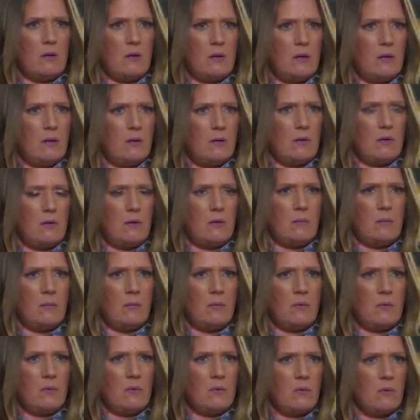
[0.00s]
He
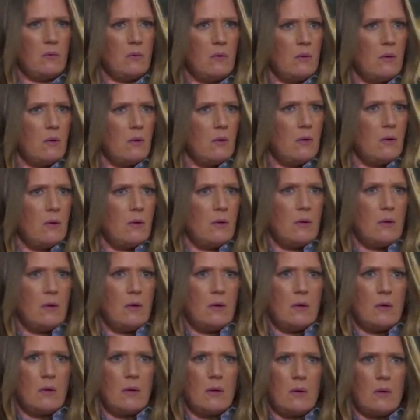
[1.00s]
seems
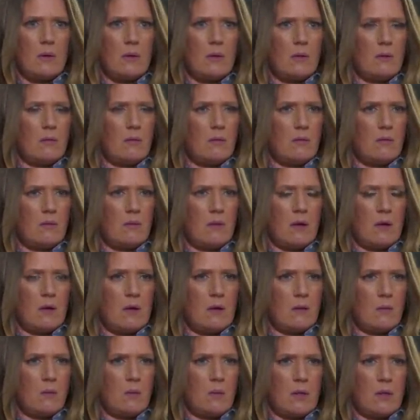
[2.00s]
like this is
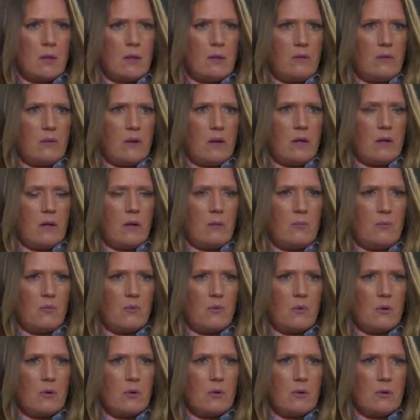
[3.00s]
not what he signed up
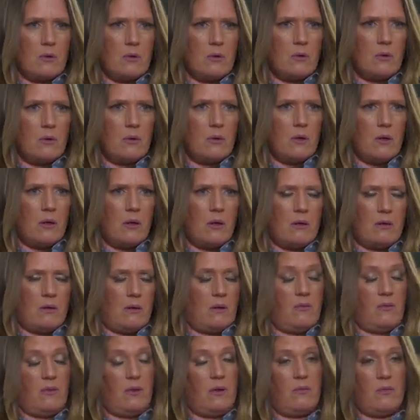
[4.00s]
for, uh,
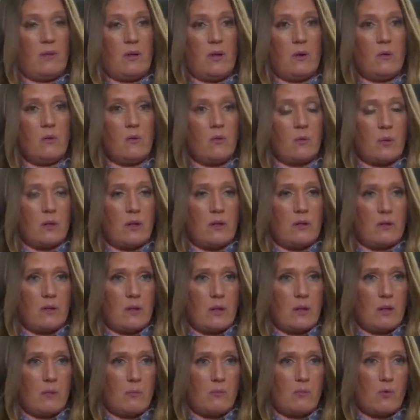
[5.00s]
if he even knows what he
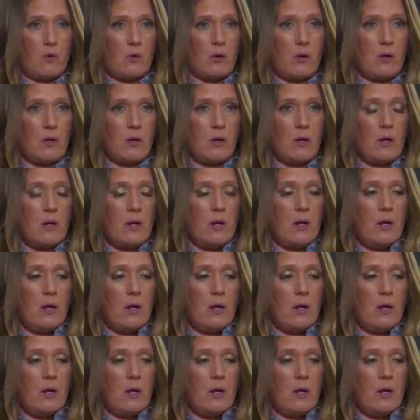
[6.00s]
signed up for